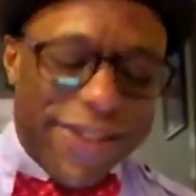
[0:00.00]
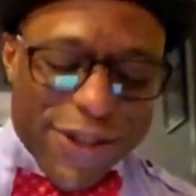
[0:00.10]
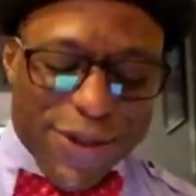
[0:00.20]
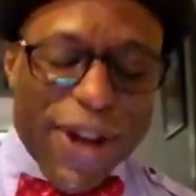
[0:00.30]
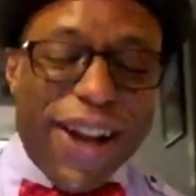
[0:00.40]

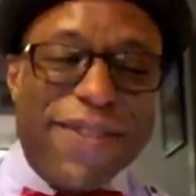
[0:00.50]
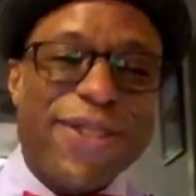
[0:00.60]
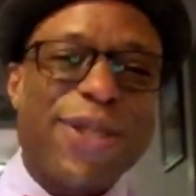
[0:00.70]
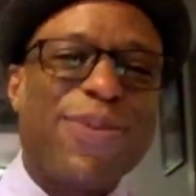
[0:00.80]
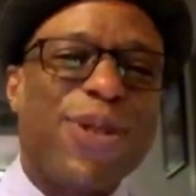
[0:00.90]
do not have the
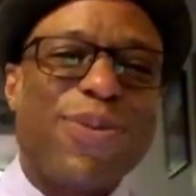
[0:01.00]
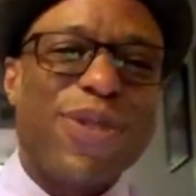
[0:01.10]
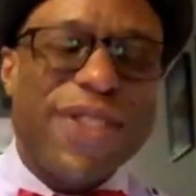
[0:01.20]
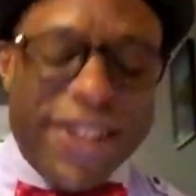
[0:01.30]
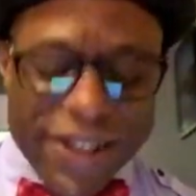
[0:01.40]

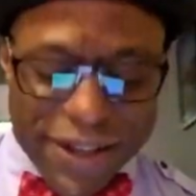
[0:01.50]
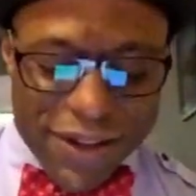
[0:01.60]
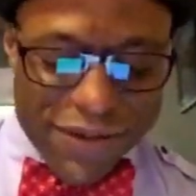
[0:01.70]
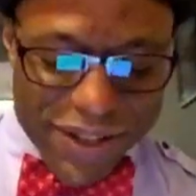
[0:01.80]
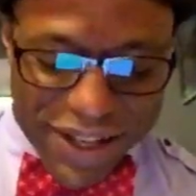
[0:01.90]
symptoms that it
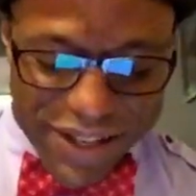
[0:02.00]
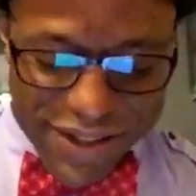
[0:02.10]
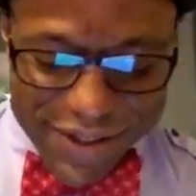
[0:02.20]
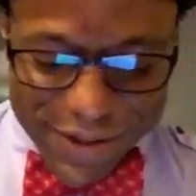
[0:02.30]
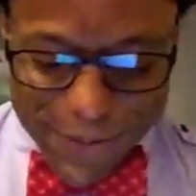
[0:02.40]

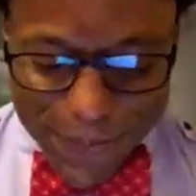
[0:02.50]
alleviates.